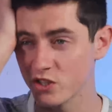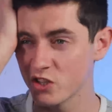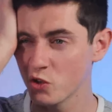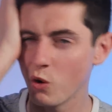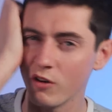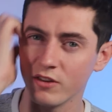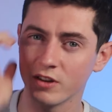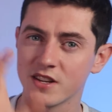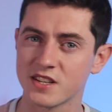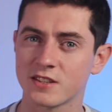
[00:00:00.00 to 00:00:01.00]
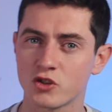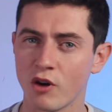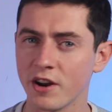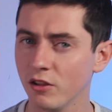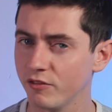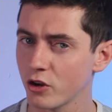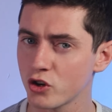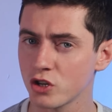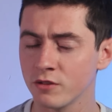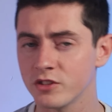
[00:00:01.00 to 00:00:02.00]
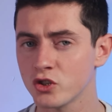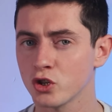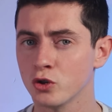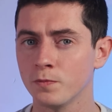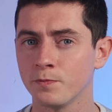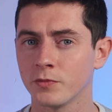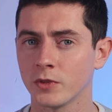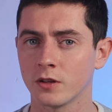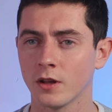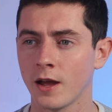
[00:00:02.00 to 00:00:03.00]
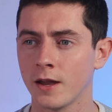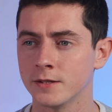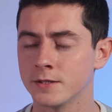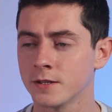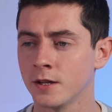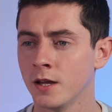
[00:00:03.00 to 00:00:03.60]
which are sort of like a trail version of the shoe and